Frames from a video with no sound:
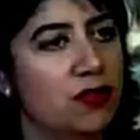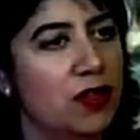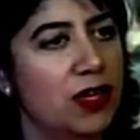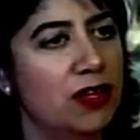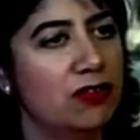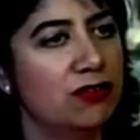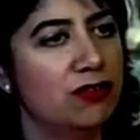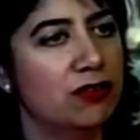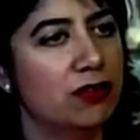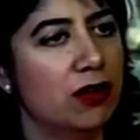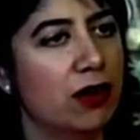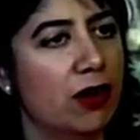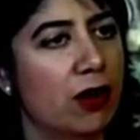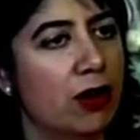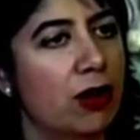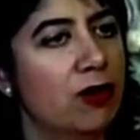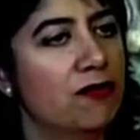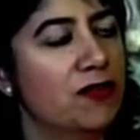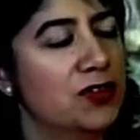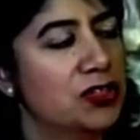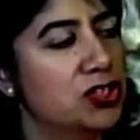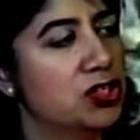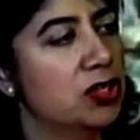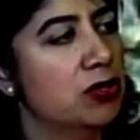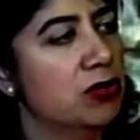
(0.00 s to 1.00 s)
there's
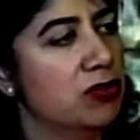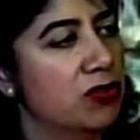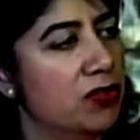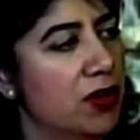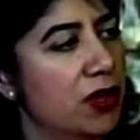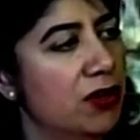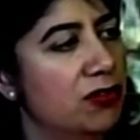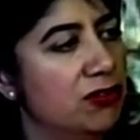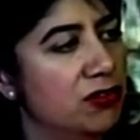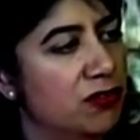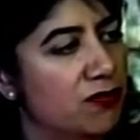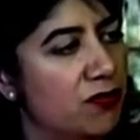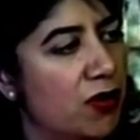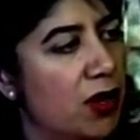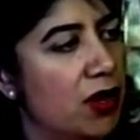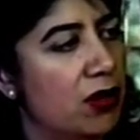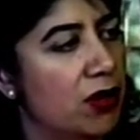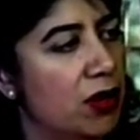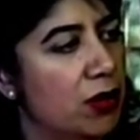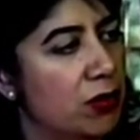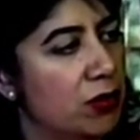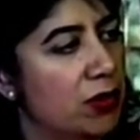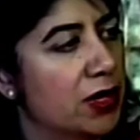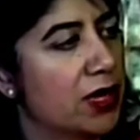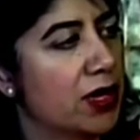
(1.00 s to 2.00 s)
over two thirds of our
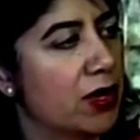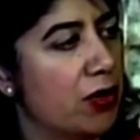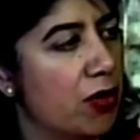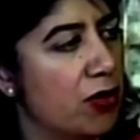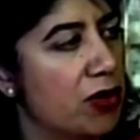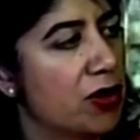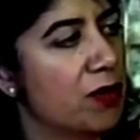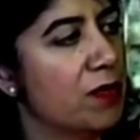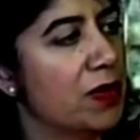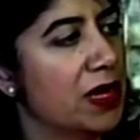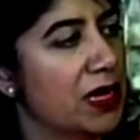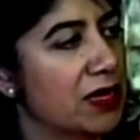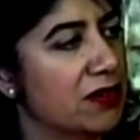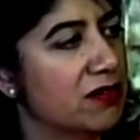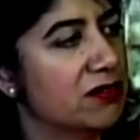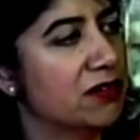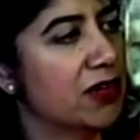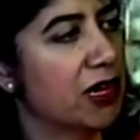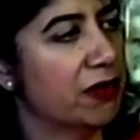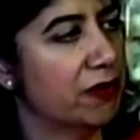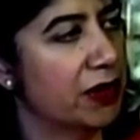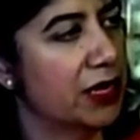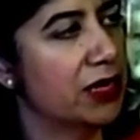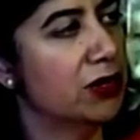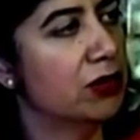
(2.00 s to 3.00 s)
local economy is hmm.
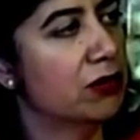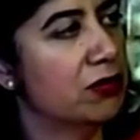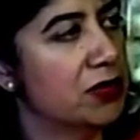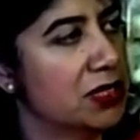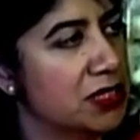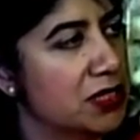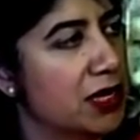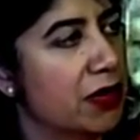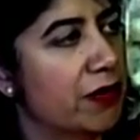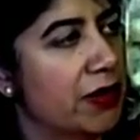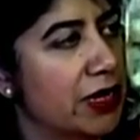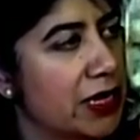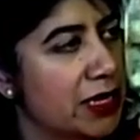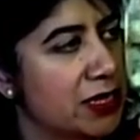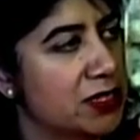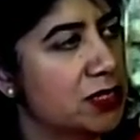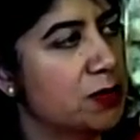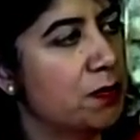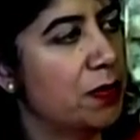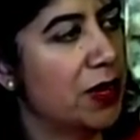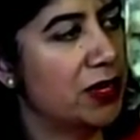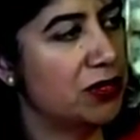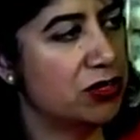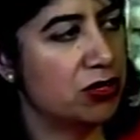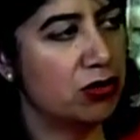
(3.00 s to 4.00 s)
directly or indirectly
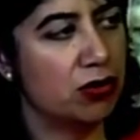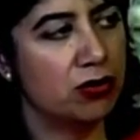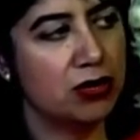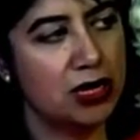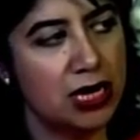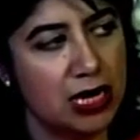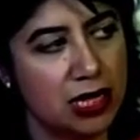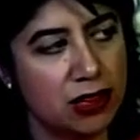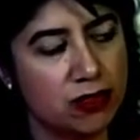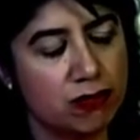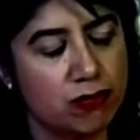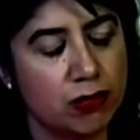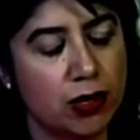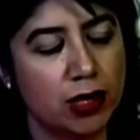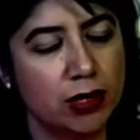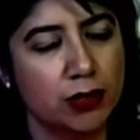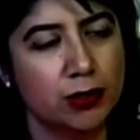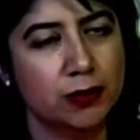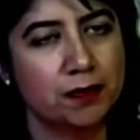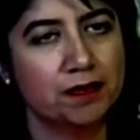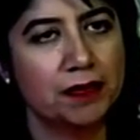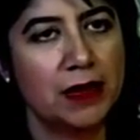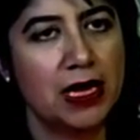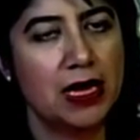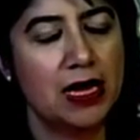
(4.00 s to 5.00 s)
yeah. dependent on
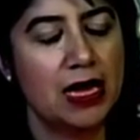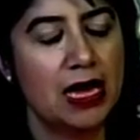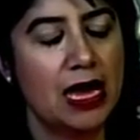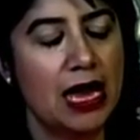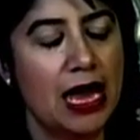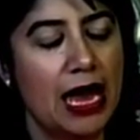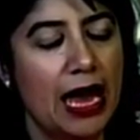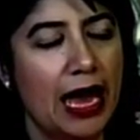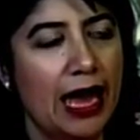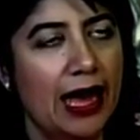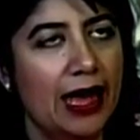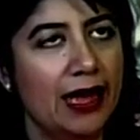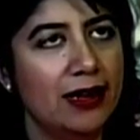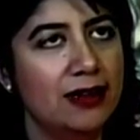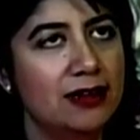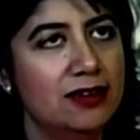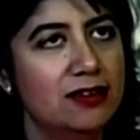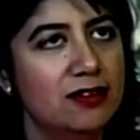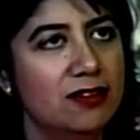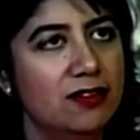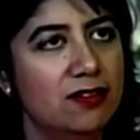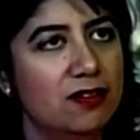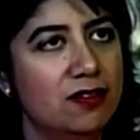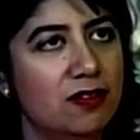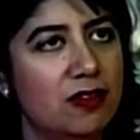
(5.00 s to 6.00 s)
Heathrow. Mm.
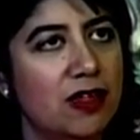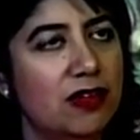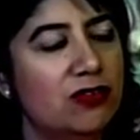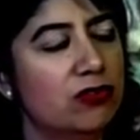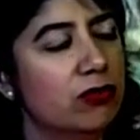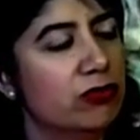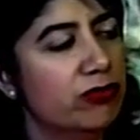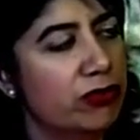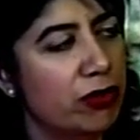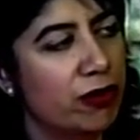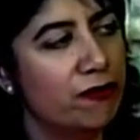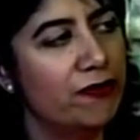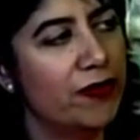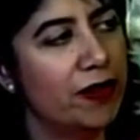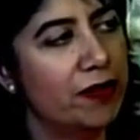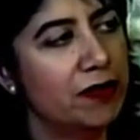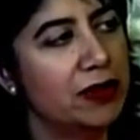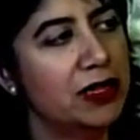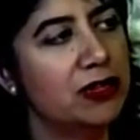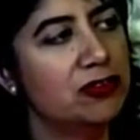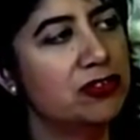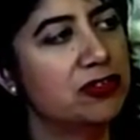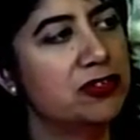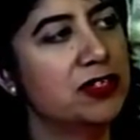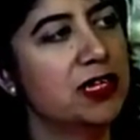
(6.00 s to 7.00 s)
And there's also a
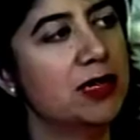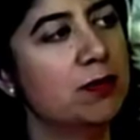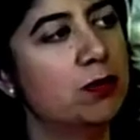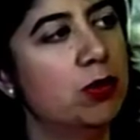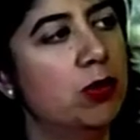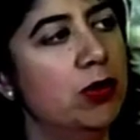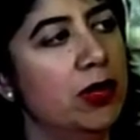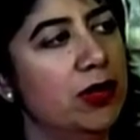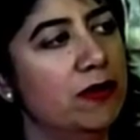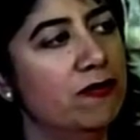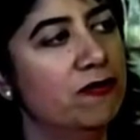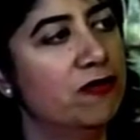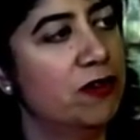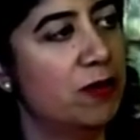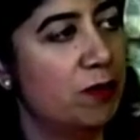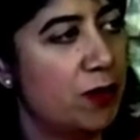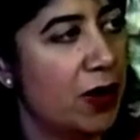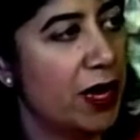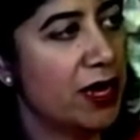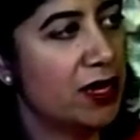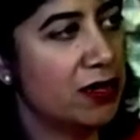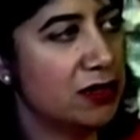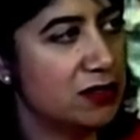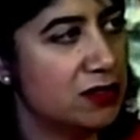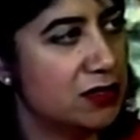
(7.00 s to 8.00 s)
very interesting point for
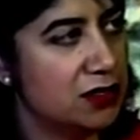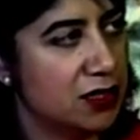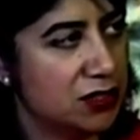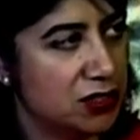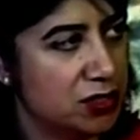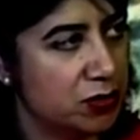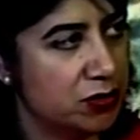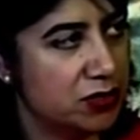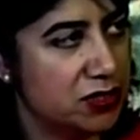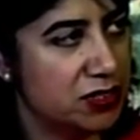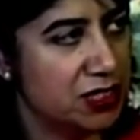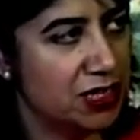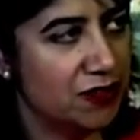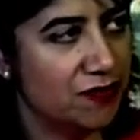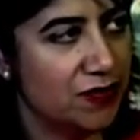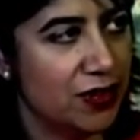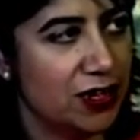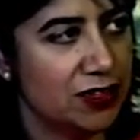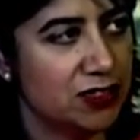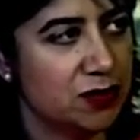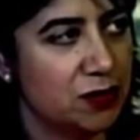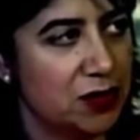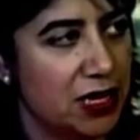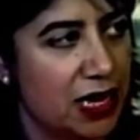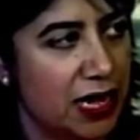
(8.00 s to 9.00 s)
my constituency,
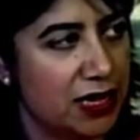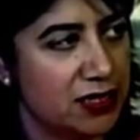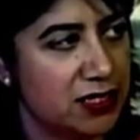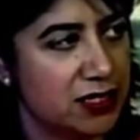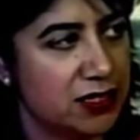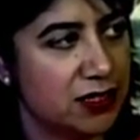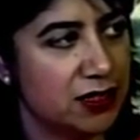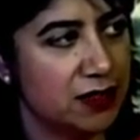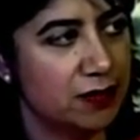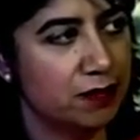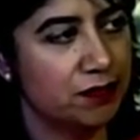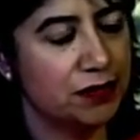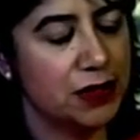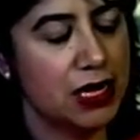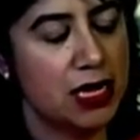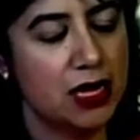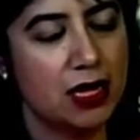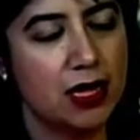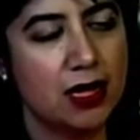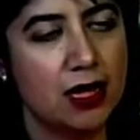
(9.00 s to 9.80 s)
Feltham and Heston,